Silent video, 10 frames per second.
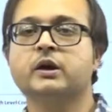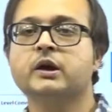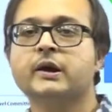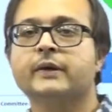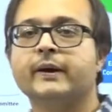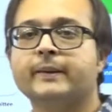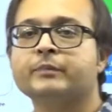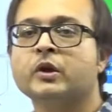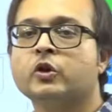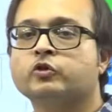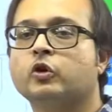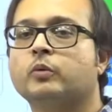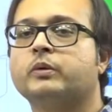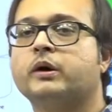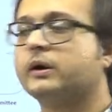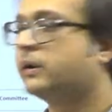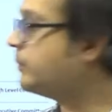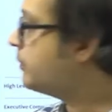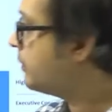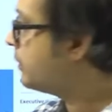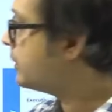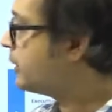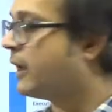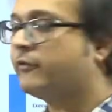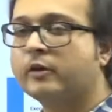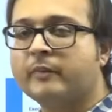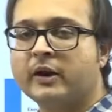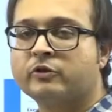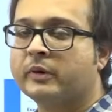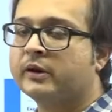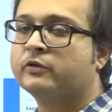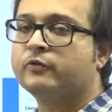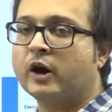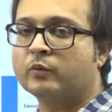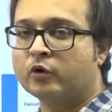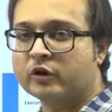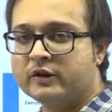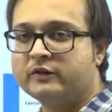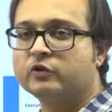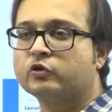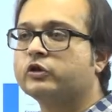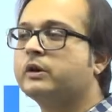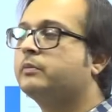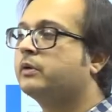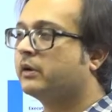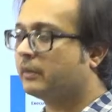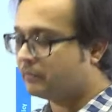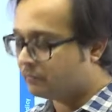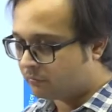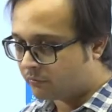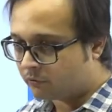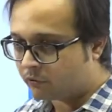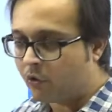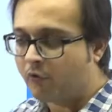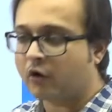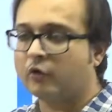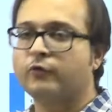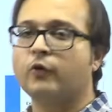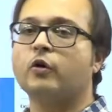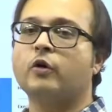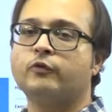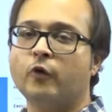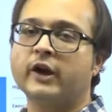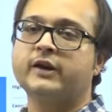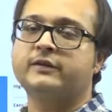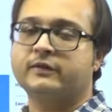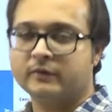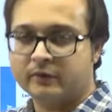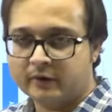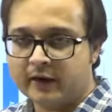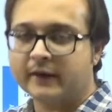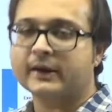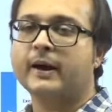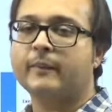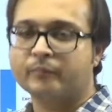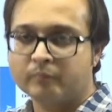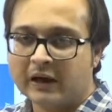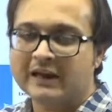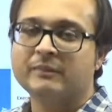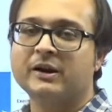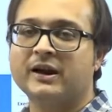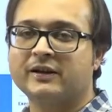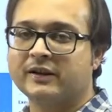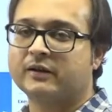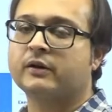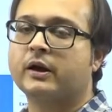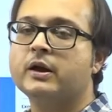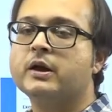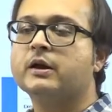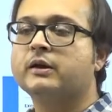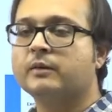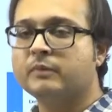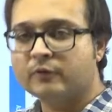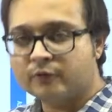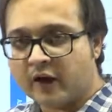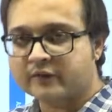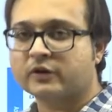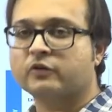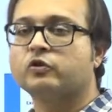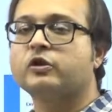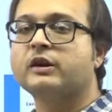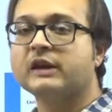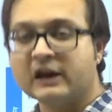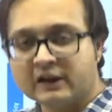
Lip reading: right? So traffic management is far more easy. So the overall flow of voice, data, multimedia, etc. can be faster. So the real-time